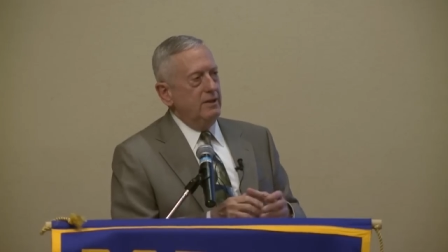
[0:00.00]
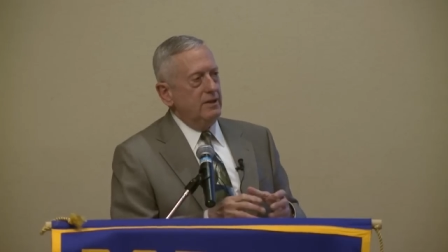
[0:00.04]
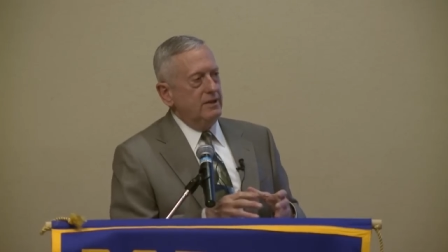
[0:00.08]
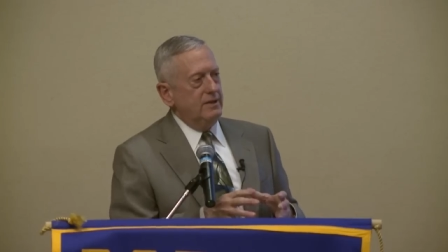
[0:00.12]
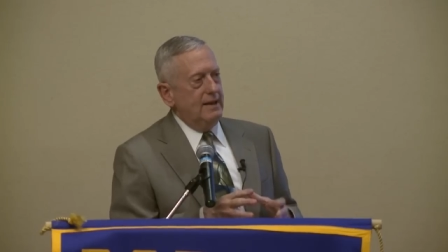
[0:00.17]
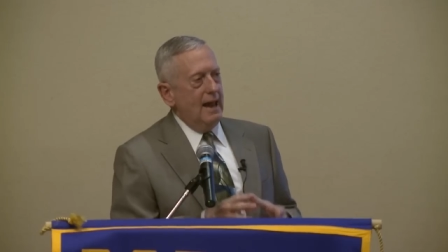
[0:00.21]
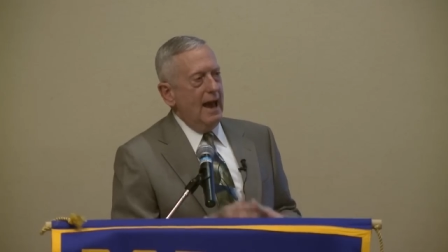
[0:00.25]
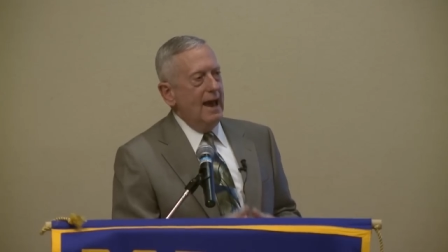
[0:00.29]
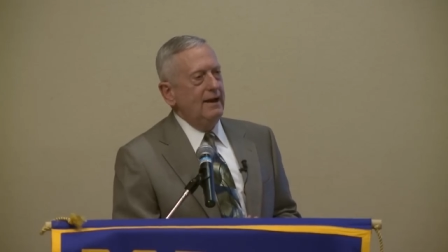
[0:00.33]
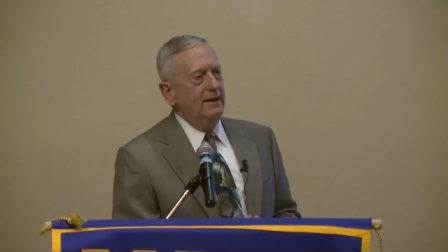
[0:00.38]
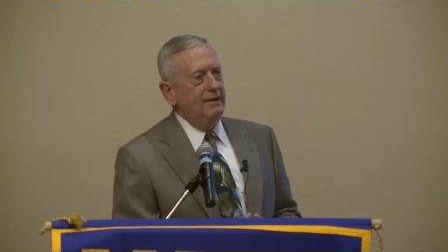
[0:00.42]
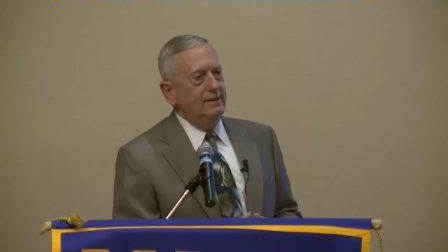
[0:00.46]

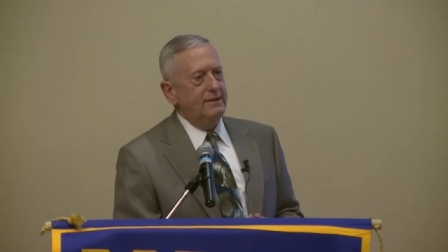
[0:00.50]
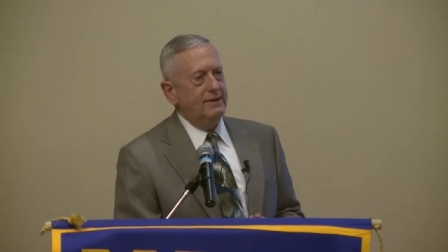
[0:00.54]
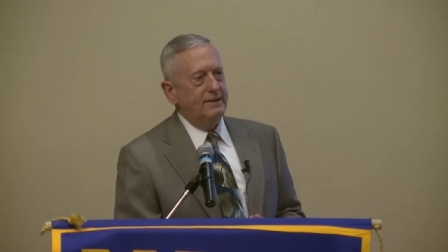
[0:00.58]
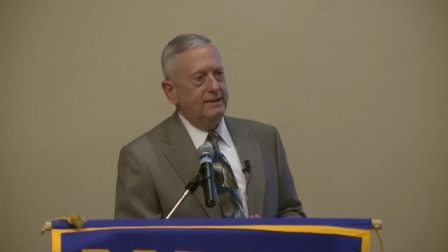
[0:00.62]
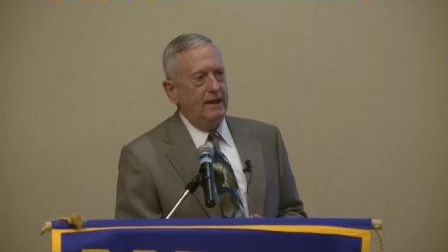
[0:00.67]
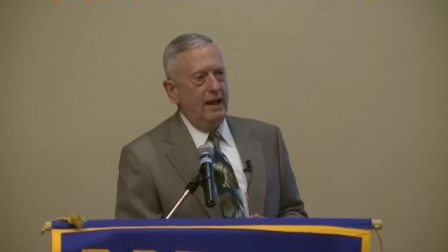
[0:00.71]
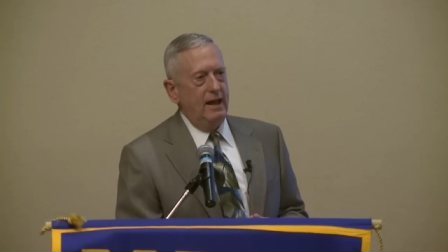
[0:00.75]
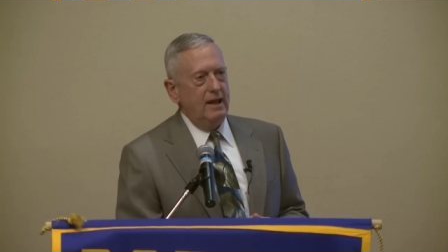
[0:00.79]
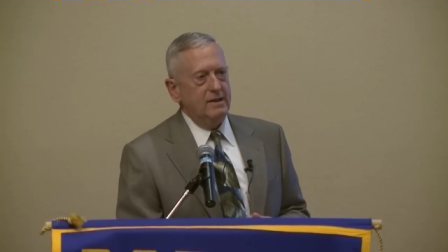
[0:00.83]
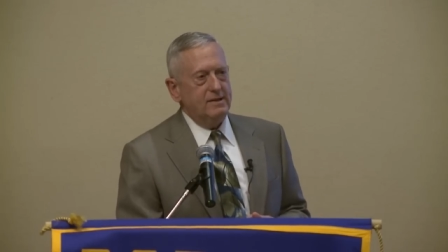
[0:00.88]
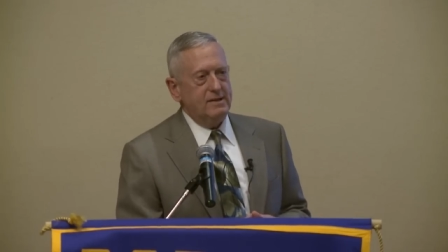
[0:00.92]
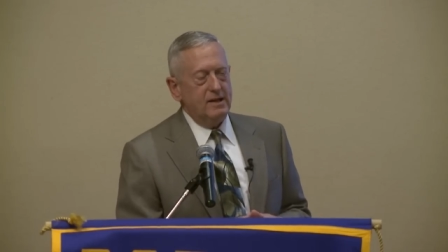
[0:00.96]
United
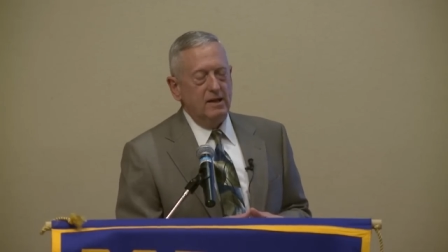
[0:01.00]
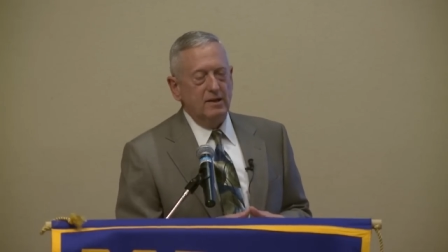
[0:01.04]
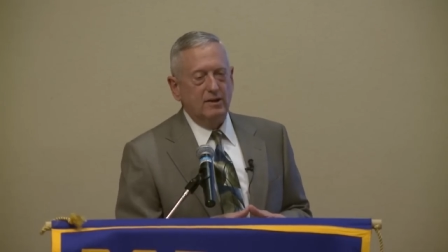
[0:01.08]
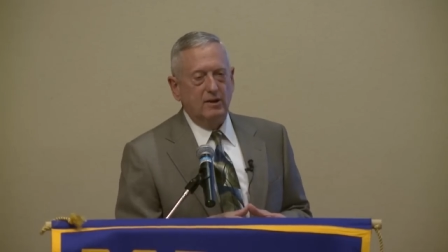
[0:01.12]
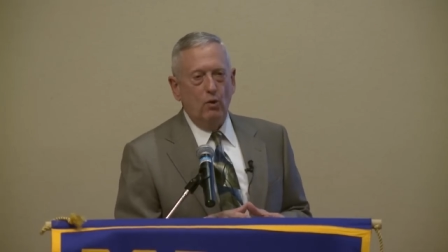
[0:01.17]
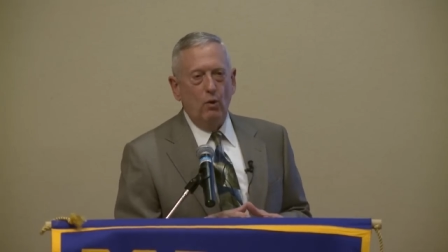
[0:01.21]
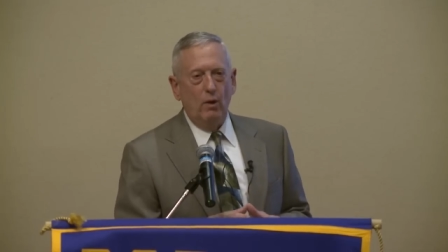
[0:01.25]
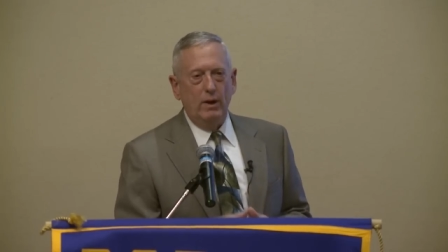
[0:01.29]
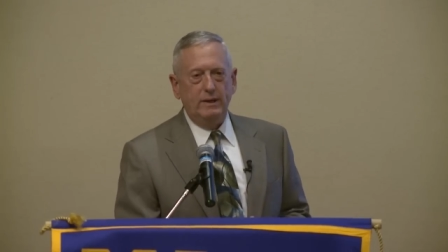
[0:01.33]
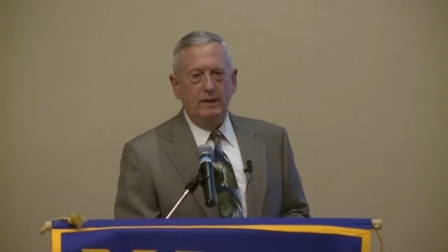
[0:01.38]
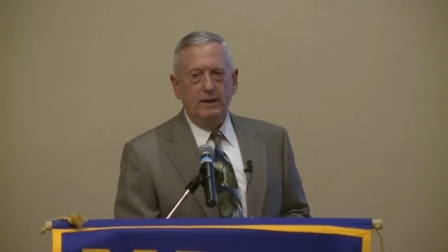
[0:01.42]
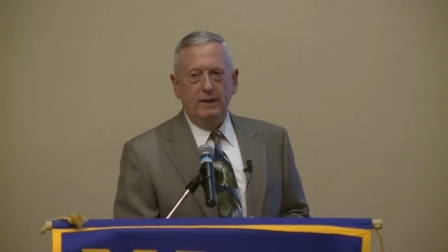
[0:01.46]
States is
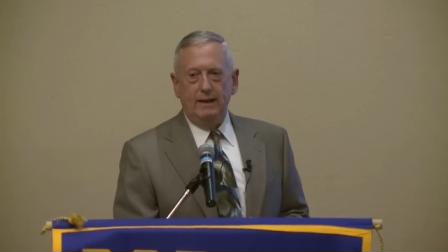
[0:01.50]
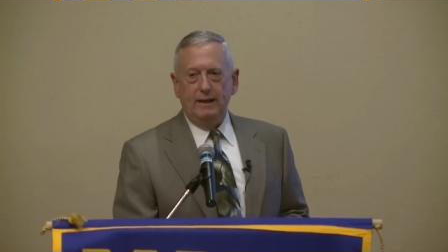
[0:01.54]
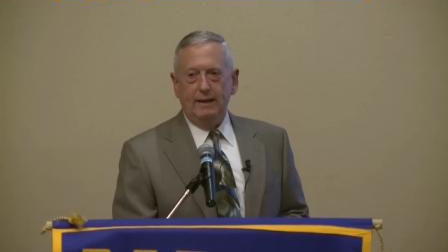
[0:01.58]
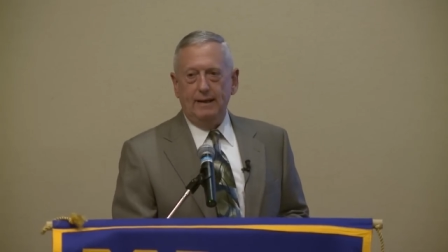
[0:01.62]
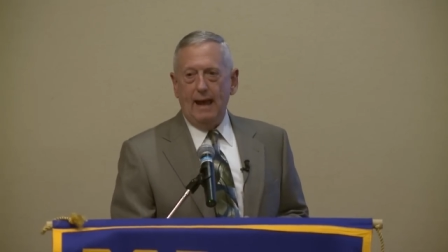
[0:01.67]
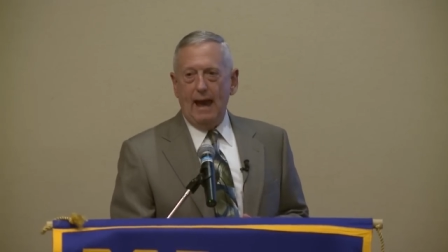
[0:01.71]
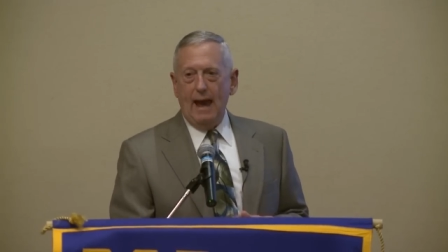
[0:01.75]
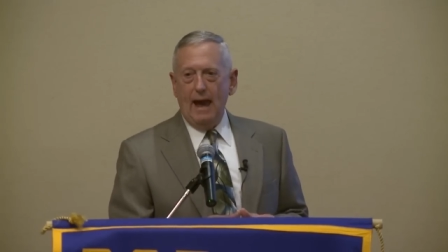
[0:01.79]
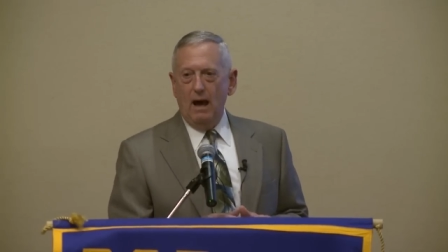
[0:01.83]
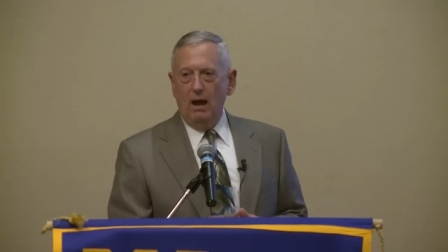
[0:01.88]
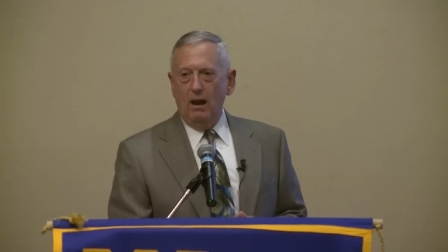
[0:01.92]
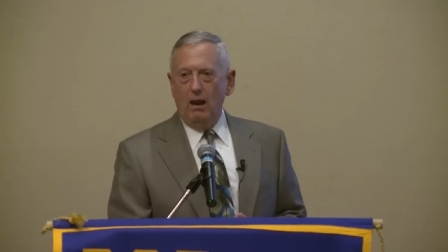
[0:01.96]
going to
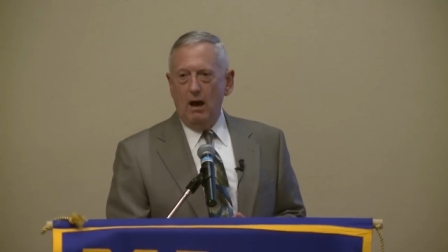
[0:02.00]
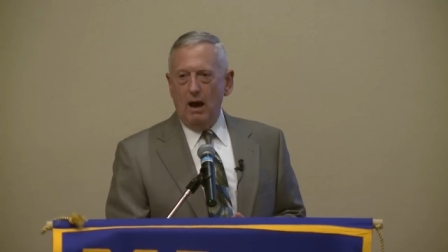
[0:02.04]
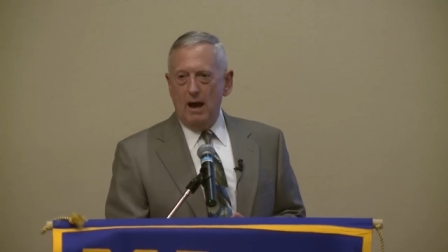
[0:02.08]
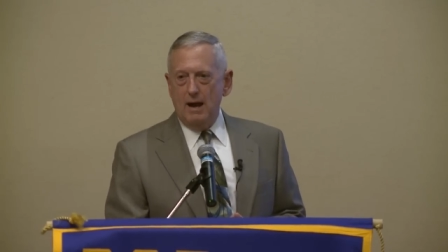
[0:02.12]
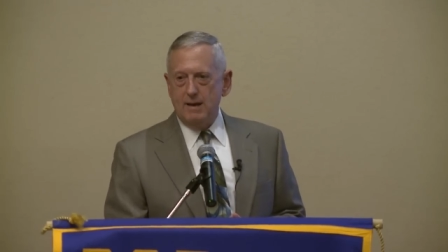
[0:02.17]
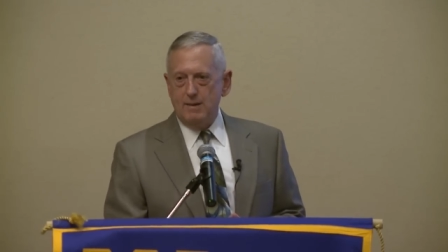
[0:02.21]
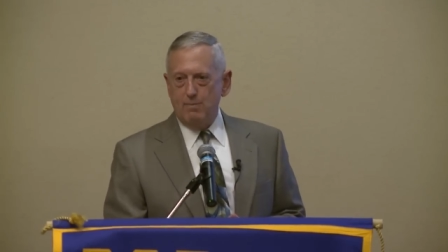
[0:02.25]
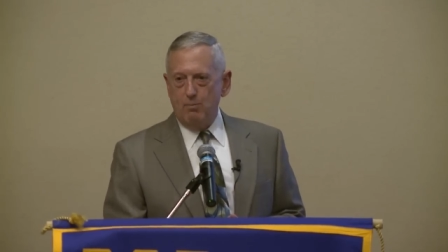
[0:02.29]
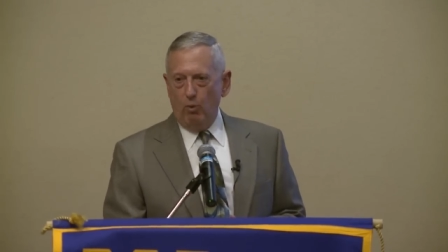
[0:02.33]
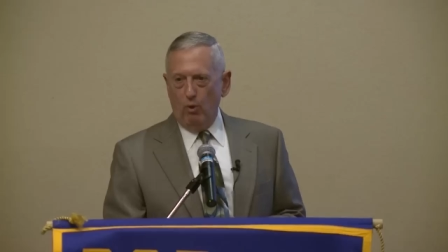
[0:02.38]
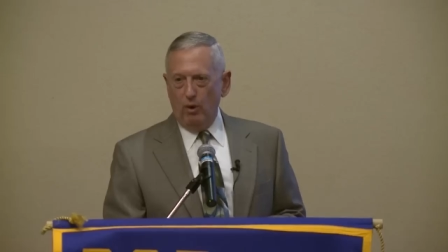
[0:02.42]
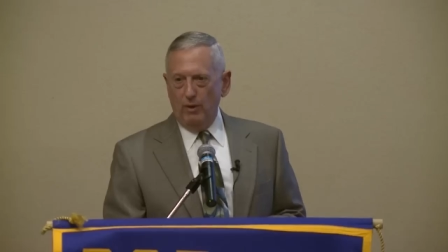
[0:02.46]
need
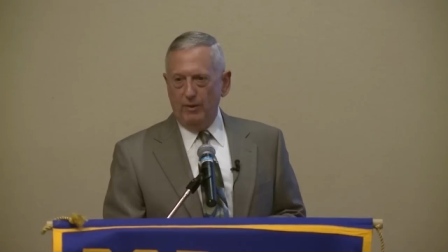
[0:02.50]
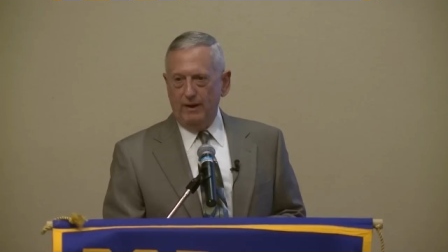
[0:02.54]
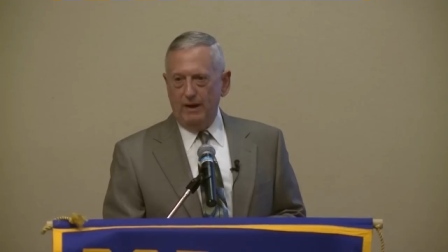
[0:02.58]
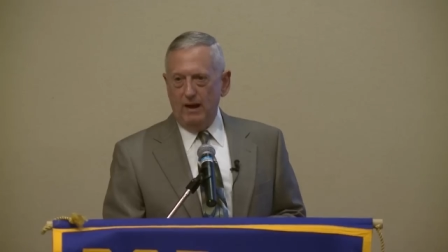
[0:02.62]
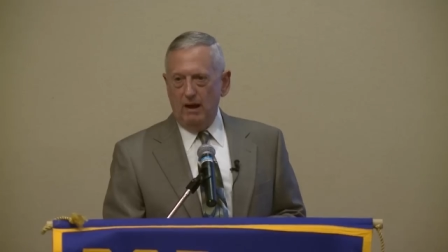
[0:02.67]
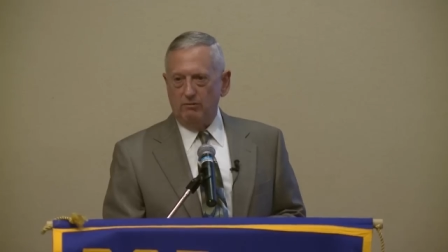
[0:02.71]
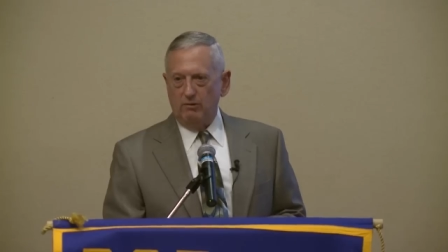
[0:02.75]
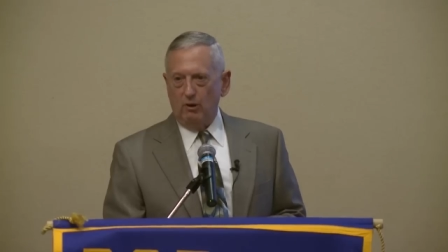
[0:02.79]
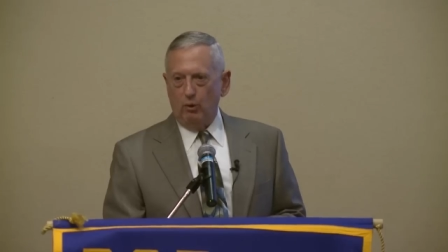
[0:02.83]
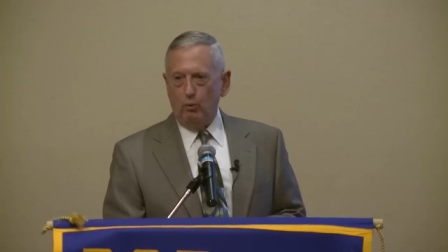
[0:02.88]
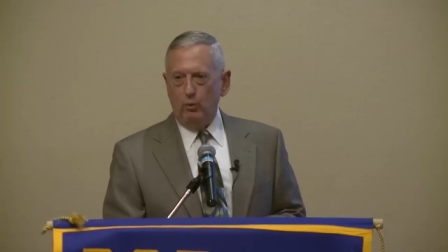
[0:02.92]
allies more than ever.